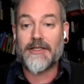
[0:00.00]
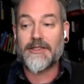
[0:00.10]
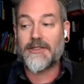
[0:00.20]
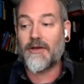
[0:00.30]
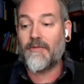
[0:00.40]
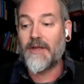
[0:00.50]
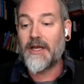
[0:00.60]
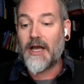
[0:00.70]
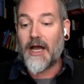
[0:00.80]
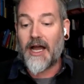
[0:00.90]
And so,
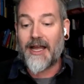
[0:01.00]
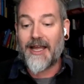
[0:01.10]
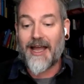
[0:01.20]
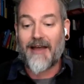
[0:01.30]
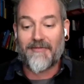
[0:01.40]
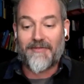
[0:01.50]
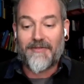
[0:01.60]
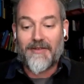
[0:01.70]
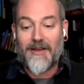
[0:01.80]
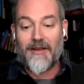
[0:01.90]
I have
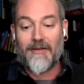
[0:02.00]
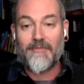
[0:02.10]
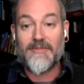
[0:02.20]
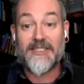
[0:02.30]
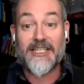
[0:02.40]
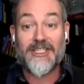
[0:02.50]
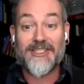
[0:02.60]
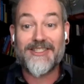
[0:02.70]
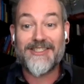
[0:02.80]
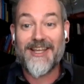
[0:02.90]

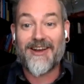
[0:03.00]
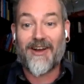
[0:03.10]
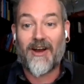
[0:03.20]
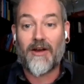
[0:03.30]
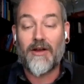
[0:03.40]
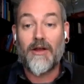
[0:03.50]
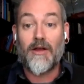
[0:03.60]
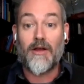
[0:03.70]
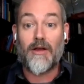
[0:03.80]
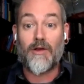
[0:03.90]
sessions that are
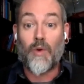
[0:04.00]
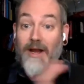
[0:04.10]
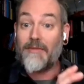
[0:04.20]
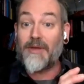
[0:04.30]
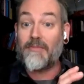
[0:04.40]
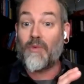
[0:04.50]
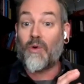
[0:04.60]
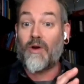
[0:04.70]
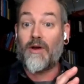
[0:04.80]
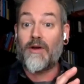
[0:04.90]
quite a bit
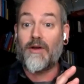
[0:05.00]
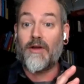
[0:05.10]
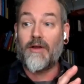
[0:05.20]
more